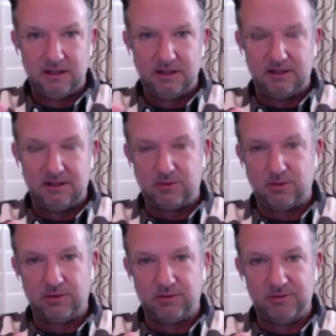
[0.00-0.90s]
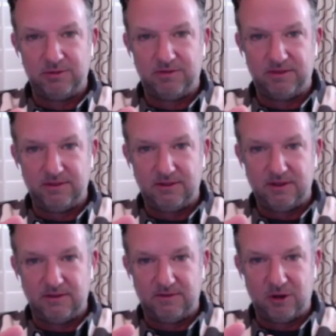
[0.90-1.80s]
the core group of,
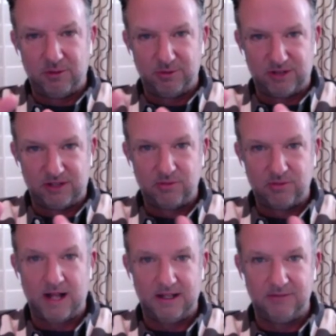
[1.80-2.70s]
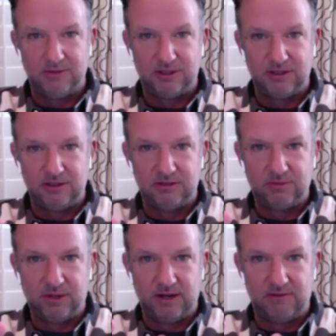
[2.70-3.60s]
of homosexuality, which is
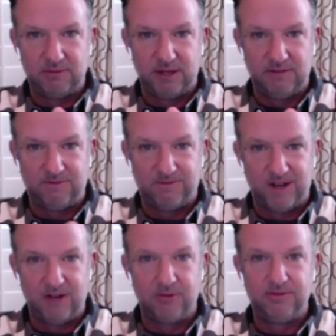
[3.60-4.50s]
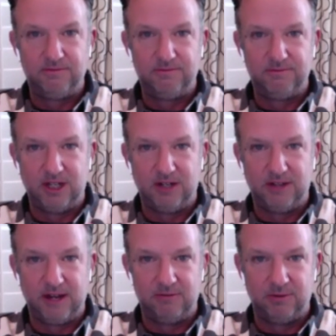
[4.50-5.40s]
what everybody felt, you know,
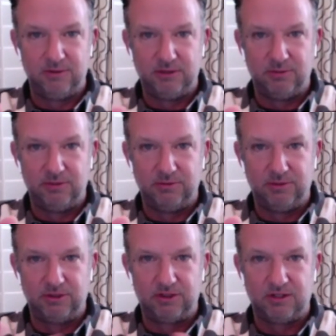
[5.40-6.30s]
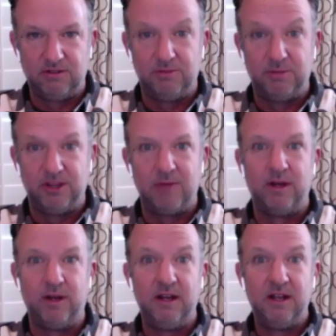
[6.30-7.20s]
that they were, we were secluded. But then
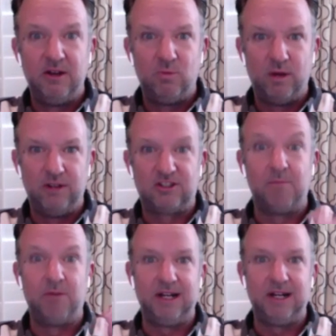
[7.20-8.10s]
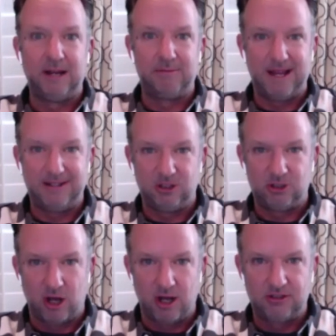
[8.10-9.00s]
when, when somebody like Magic
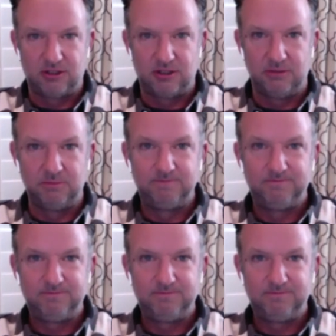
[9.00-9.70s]
Johnson